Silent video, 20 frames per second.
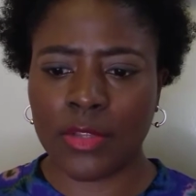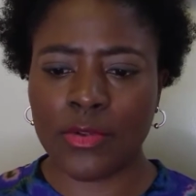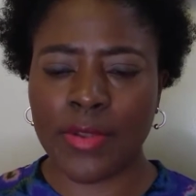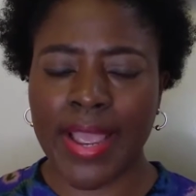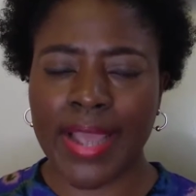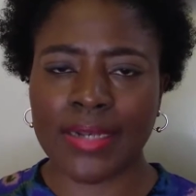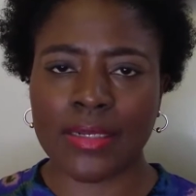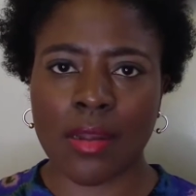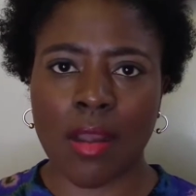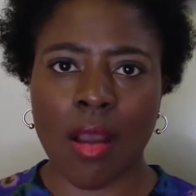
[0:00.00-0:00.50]
you
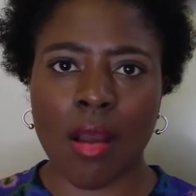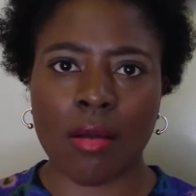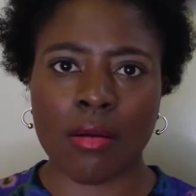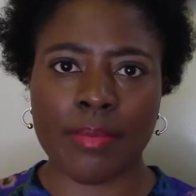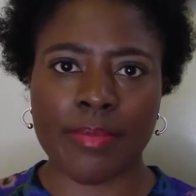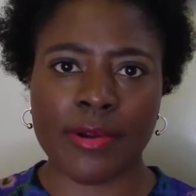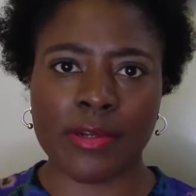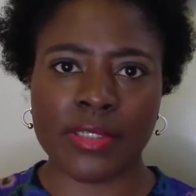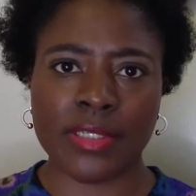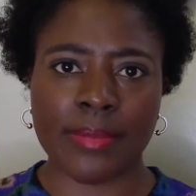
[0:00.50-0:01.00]
had to call
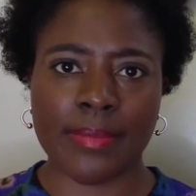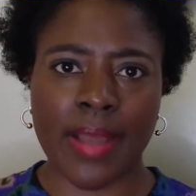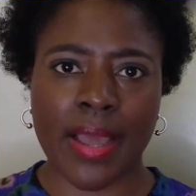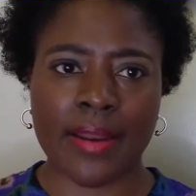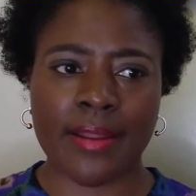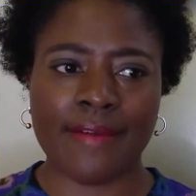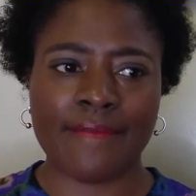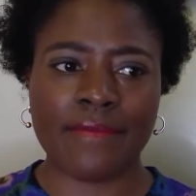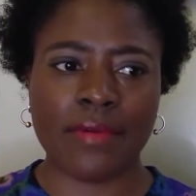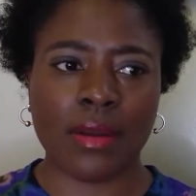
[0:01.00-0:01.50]
the person
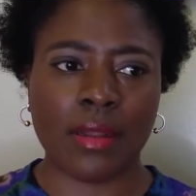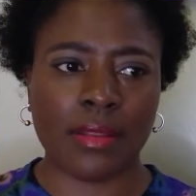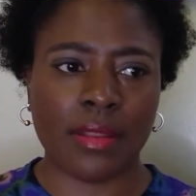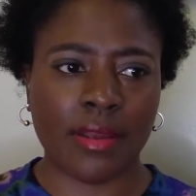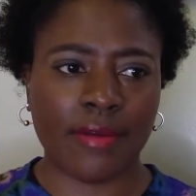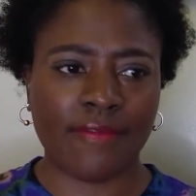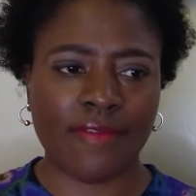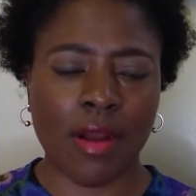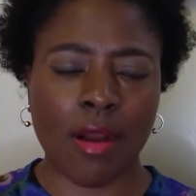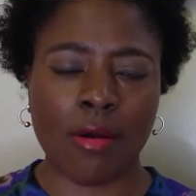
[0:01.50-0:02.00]
by their
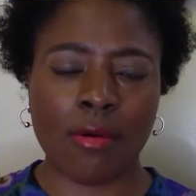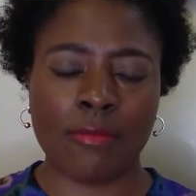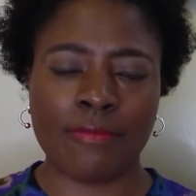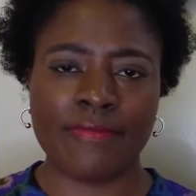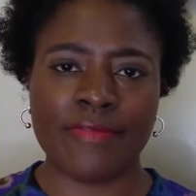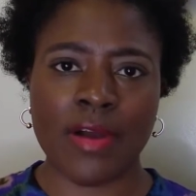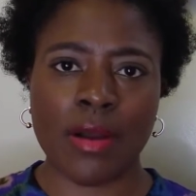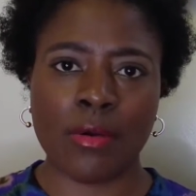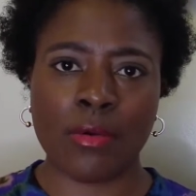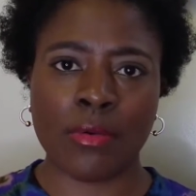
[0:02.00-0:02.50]
their
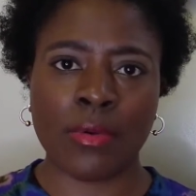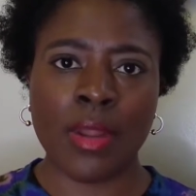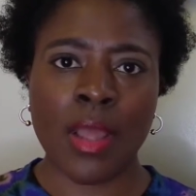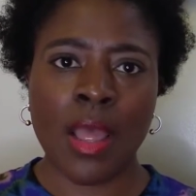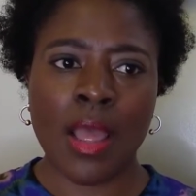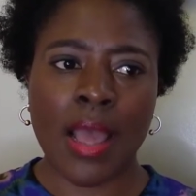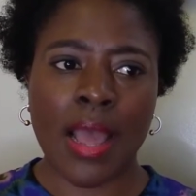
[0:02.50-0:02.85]
home phone.